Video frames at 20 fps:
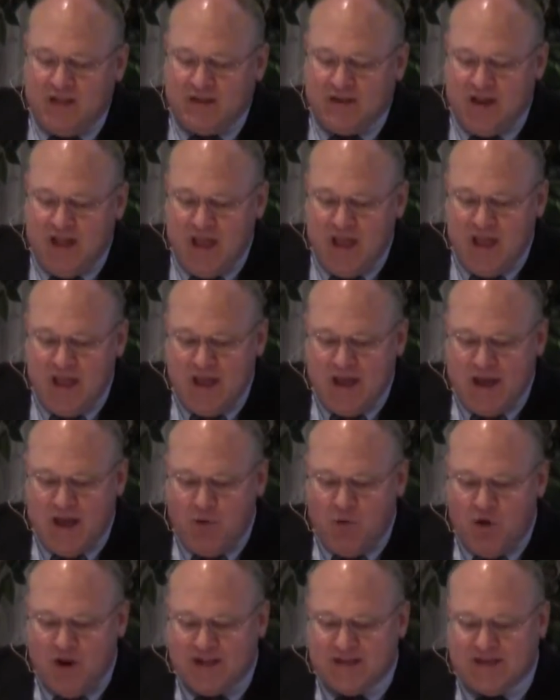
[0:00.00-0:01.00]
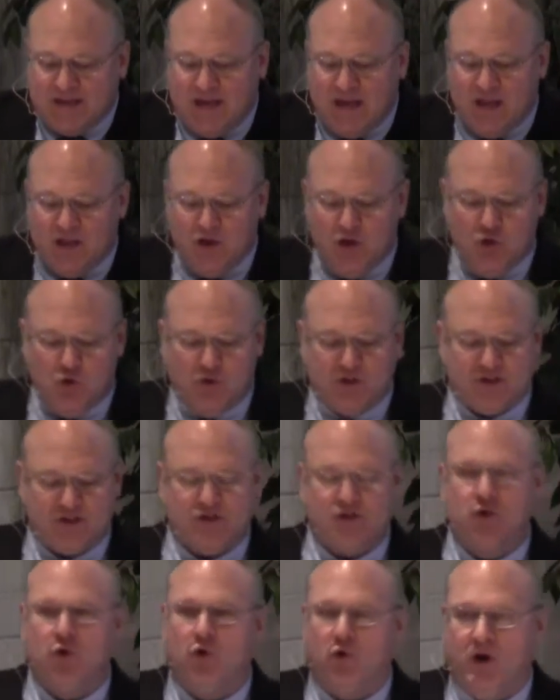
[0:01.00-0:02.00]
Today, I want to tell you a
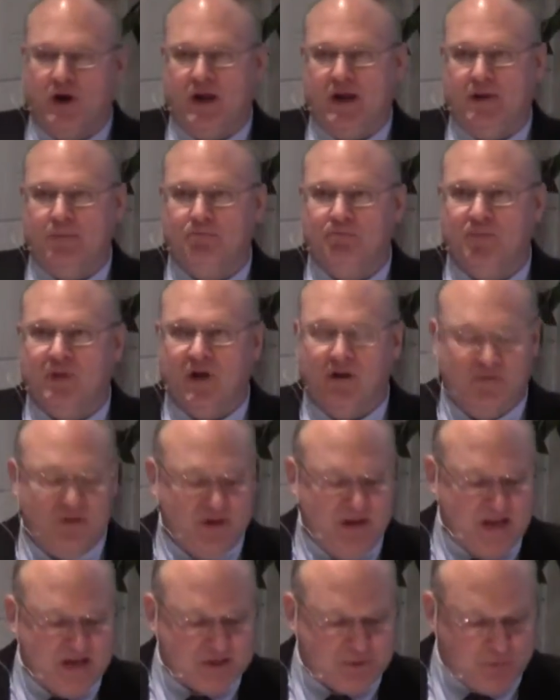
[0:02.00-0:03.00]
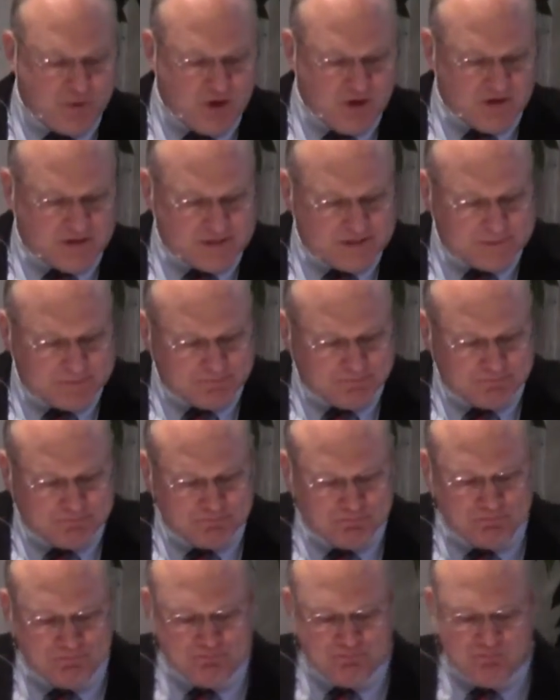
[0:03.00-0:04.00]
story of the Nez Perce
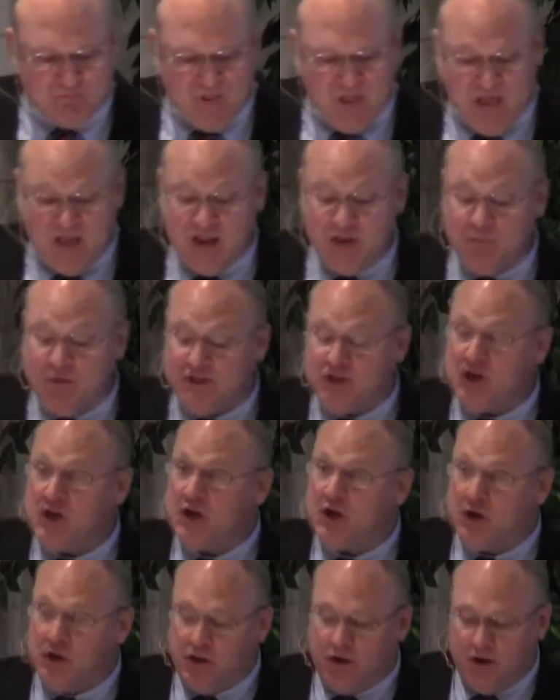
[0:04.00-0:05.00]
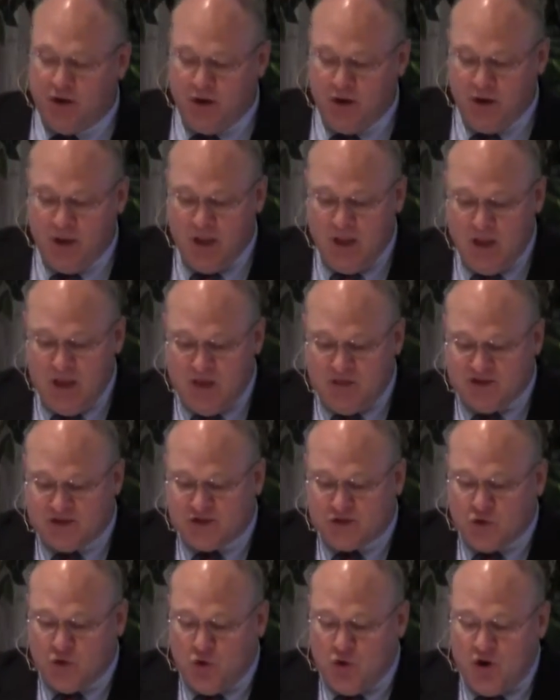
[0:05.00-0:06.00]
and in particular, the
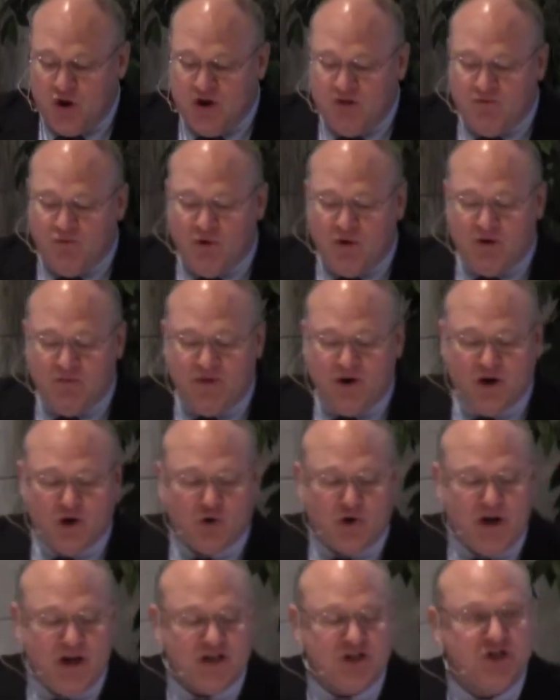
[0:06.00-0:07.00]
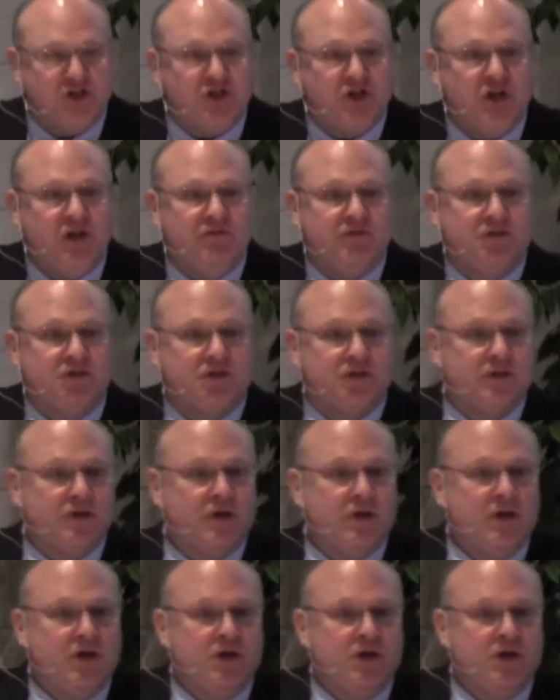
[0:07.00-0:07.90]
story of one of their greatest chiefs,